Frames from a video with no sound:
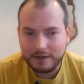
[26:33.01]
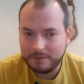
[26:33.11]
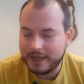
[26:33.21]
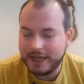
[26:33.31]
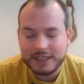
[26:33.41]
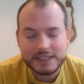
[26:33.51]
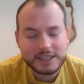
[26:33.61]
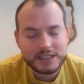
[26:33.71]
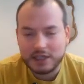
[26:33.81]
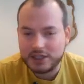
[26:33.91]
But there's
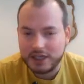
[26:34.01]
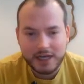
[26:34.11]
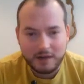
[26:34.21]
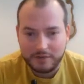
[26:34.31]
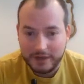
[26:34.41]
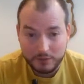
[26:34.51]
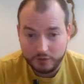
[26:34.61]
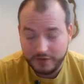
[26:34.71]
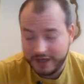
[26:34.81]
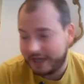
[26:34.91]
such a lovely
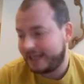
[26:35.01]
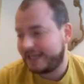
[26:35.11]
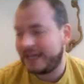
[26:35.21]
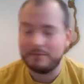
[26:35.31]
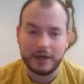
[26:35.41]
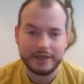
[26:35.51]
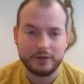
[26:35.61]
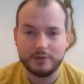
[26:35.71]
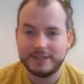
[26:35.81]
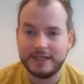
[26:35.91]
move here, and again,
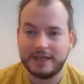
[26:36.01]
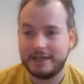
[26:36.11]
Michael's